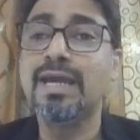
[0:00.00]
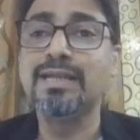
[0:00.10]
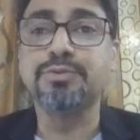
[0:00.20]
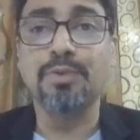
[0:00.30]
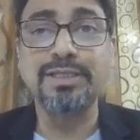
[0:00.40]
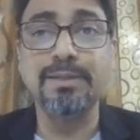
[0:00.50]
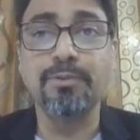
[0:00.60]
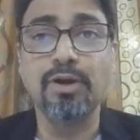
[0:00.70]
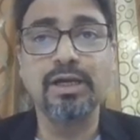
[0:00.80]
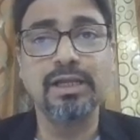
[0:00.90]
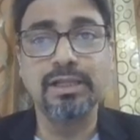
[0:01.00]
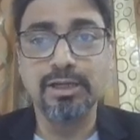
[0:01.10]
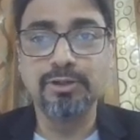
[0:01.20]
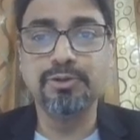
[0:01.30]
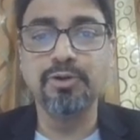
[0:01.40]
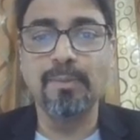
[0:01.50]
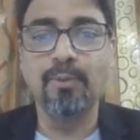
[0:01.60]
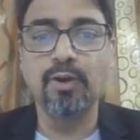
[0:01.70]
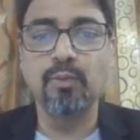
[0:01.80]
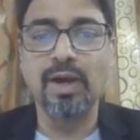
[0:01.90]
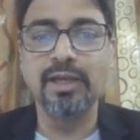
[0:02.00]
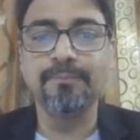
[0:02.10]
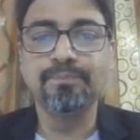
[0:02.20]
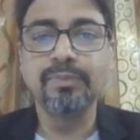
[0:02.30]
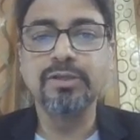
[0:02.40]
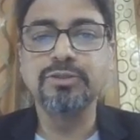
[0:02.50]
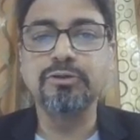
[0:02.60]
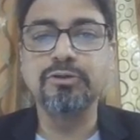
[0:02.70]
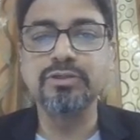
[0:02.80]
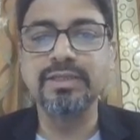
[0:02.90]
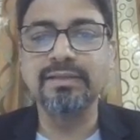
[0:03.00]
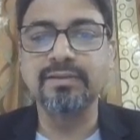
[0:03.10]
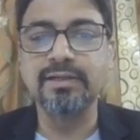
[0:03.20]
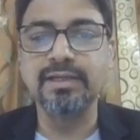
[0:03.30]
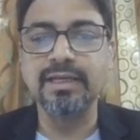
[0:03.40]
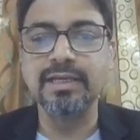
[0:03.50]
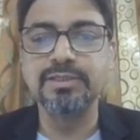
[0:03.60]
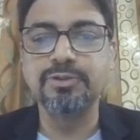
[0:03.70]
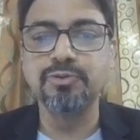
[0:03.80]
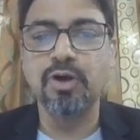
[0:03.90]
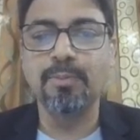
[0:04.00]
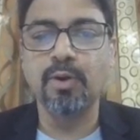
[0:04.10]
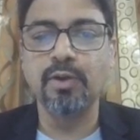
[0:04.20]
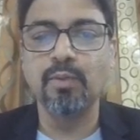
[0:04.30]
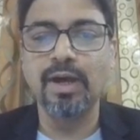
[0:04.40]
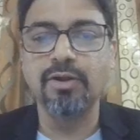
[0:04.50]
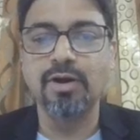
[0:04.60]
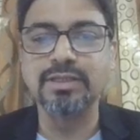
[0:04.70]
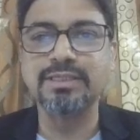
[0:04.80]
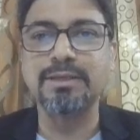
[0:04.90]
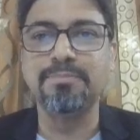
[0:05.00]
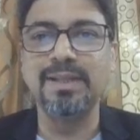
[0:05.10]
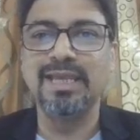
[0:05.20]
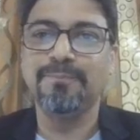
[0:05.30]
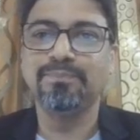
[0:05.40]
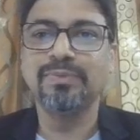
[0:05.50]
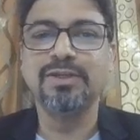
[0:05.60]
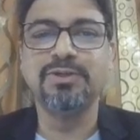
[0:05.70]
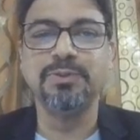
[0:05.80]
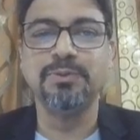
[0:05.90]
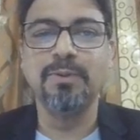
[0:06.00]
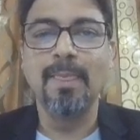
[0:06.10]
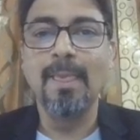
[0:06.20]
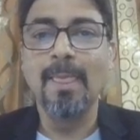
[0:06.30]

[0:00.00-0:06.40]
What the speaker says: Its reciprocal 2 upon 1. So cosec 30 is 2 upon 1 or simply 2.